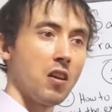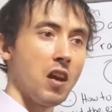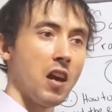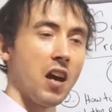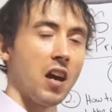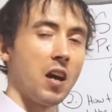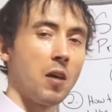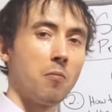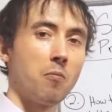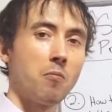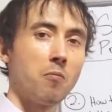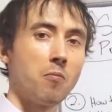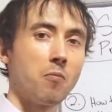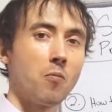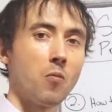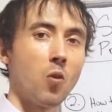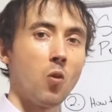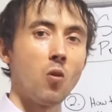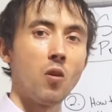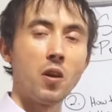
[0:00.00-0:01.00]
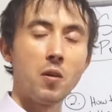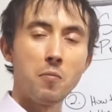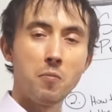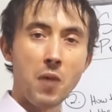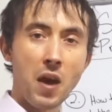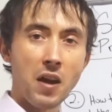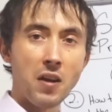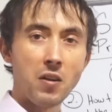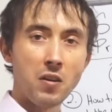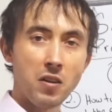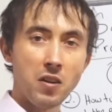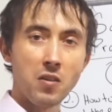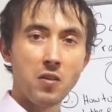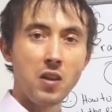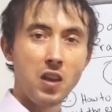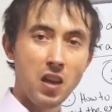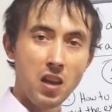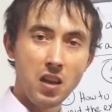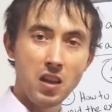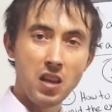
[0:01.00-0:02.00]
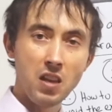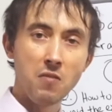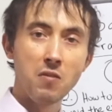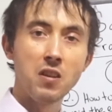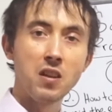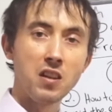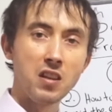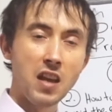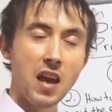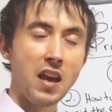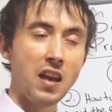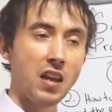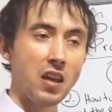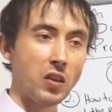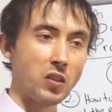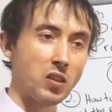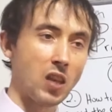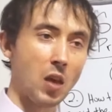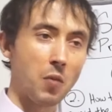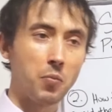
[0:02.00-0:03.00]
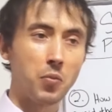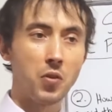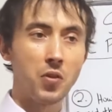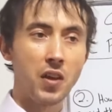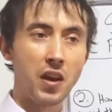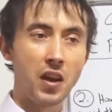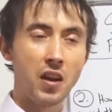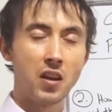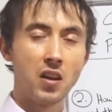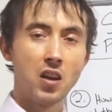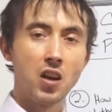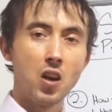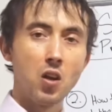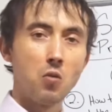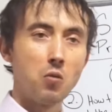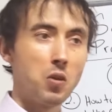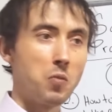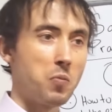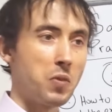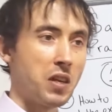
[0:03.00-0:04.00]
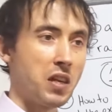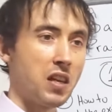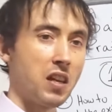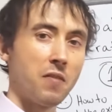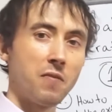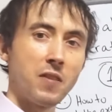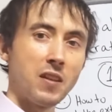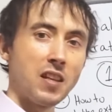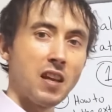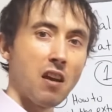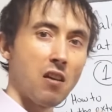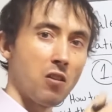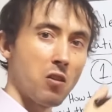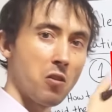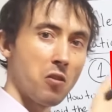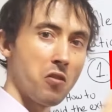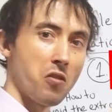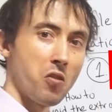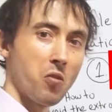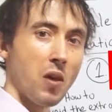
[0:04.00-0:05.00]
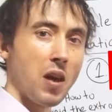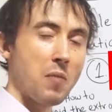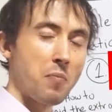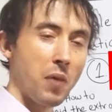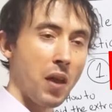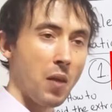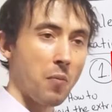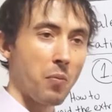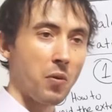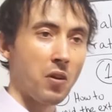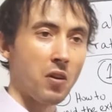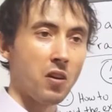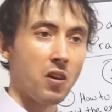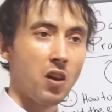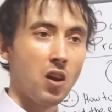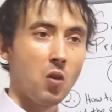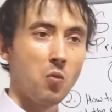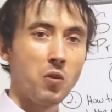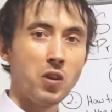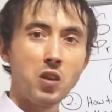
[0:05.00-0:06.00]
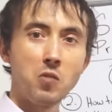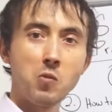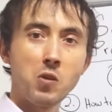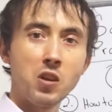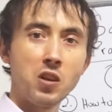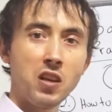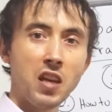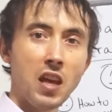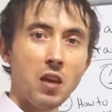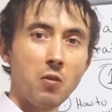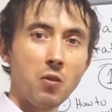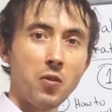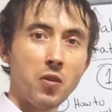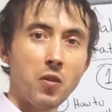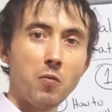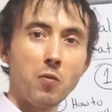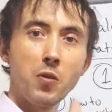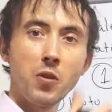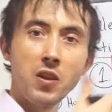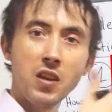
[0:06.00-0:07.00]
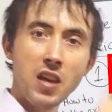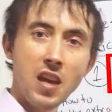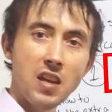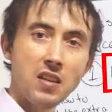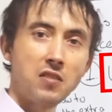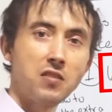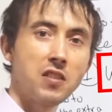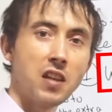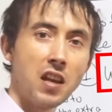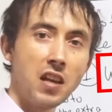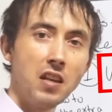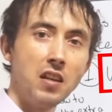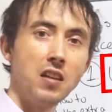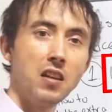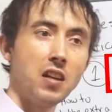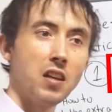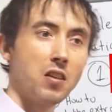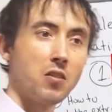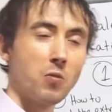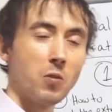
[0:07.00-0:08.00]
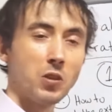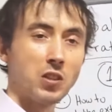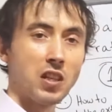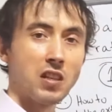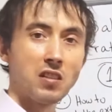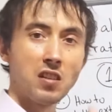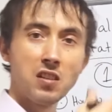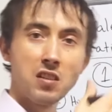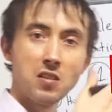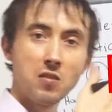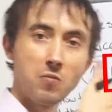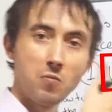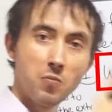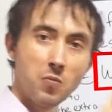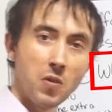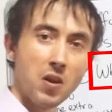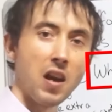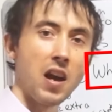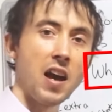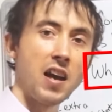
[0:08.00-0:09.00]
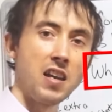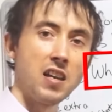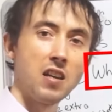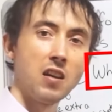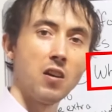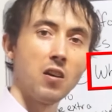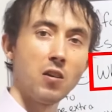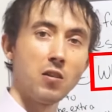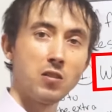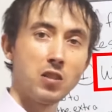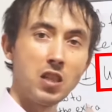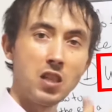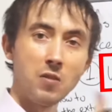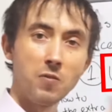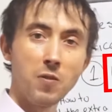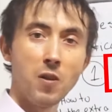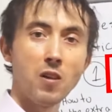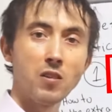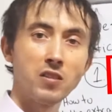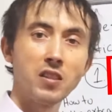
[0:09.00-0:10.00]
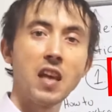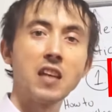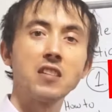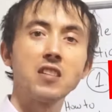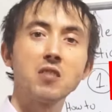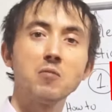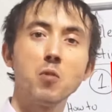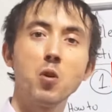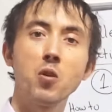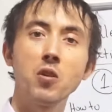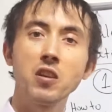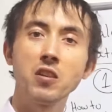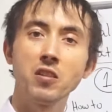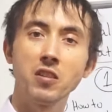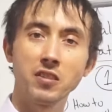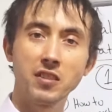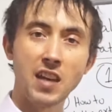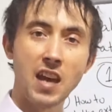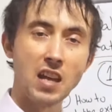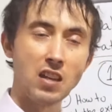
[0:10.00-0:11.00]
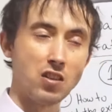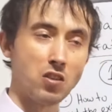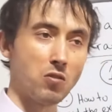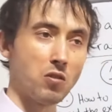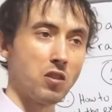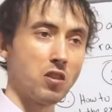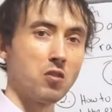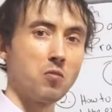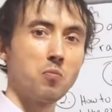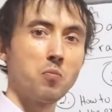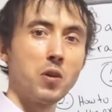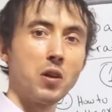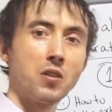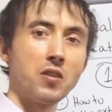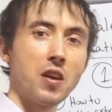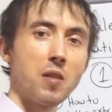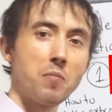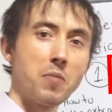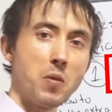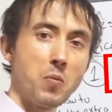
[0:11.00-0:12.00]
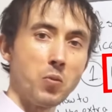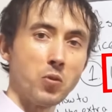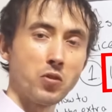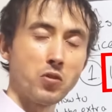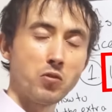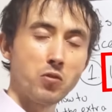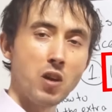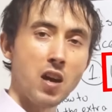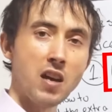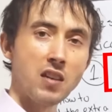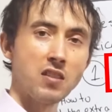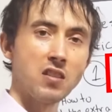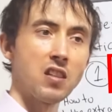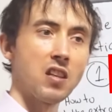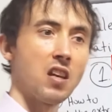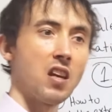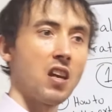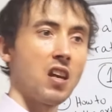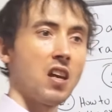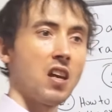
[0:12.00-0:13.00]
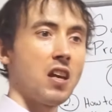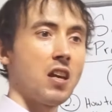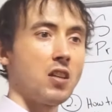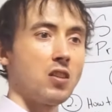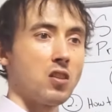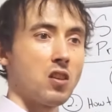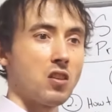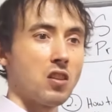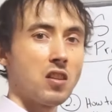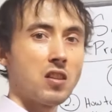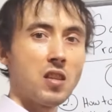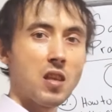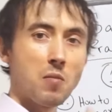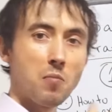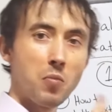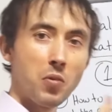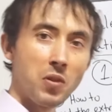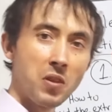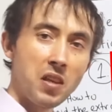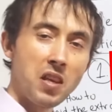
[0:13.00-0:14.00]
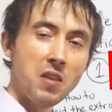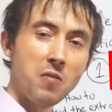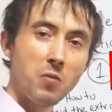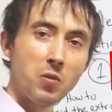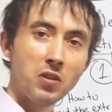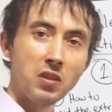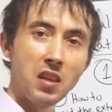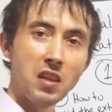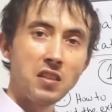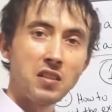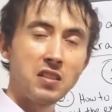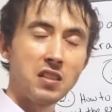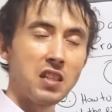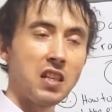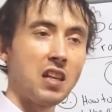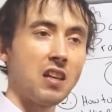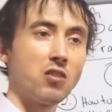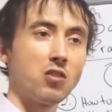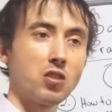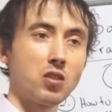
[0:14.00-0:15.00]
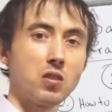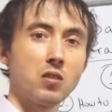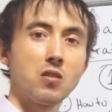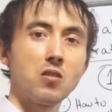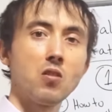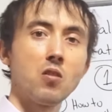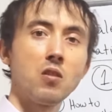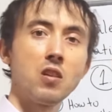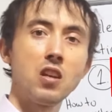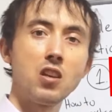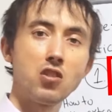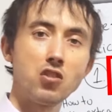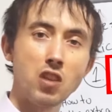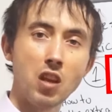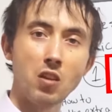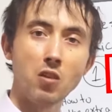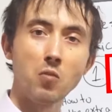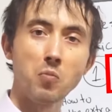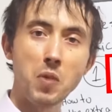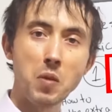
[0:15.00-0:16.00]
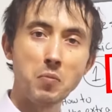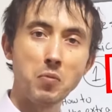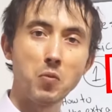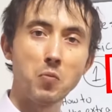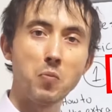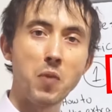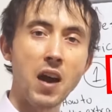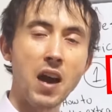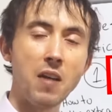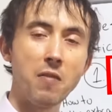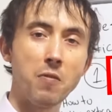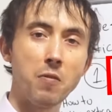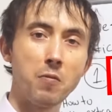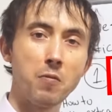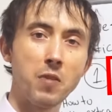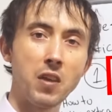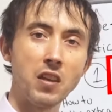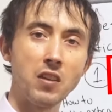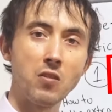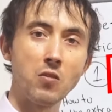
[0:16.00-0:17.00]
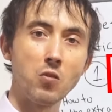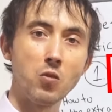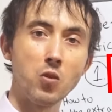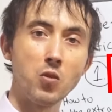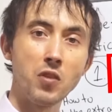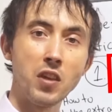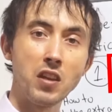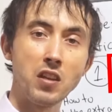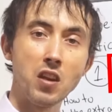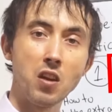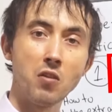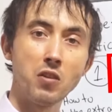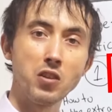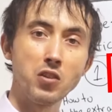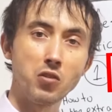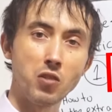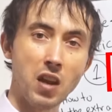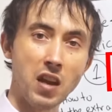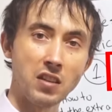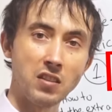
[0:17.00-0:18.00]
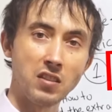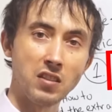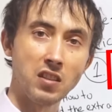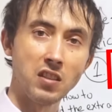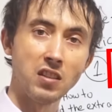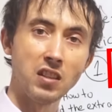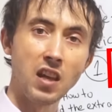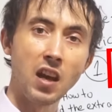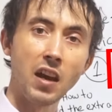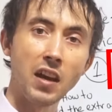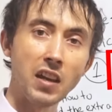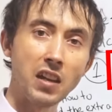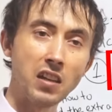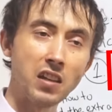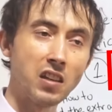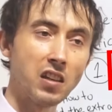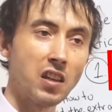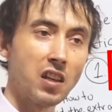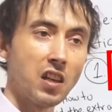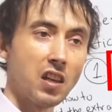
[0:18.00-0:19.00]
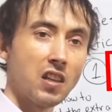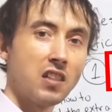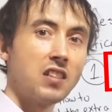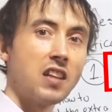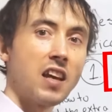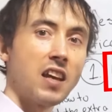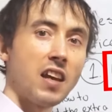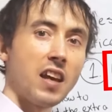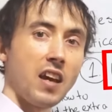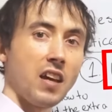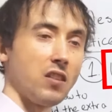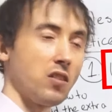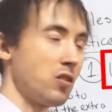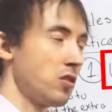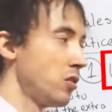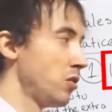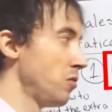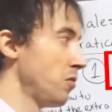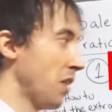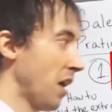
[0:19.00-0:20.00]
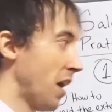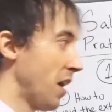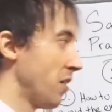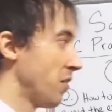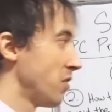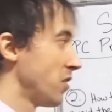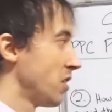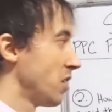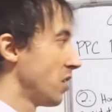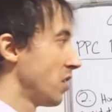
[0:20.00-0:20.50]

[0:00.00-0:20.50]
Um, or better even yet example there would be if they downloaded the white paper, we communicate with them with a case study, which has a, a default testimonial attached to it to build up people's trust, and so that they believe what they see, and just in general, people buy from they, who they know and trust and like, and that adds to that.